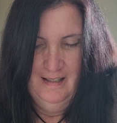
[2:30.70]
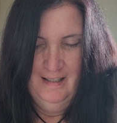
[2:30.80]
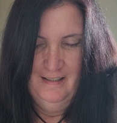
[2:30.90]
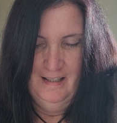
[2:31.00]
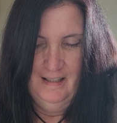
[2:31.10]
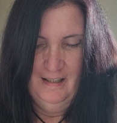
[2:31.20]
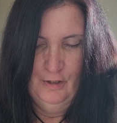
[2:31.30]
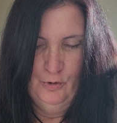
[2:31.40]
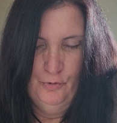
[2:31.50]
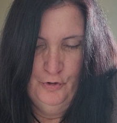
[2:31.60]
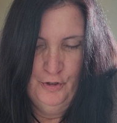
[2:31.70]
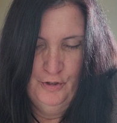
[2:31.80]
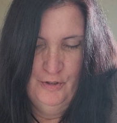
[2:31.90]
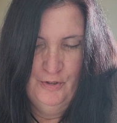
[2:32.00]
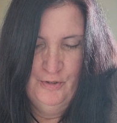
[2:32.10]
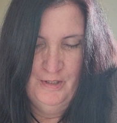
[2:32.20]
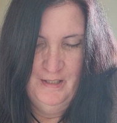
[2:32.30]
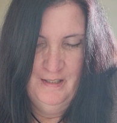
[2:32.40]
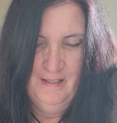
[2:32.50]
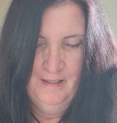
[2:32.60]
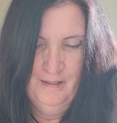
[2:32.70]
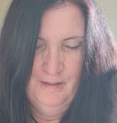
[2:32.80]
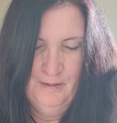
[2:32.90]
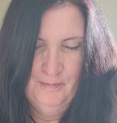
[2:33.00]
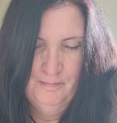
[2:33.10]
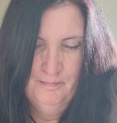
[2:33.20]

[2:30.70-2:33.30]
Taking a little turn, inhale.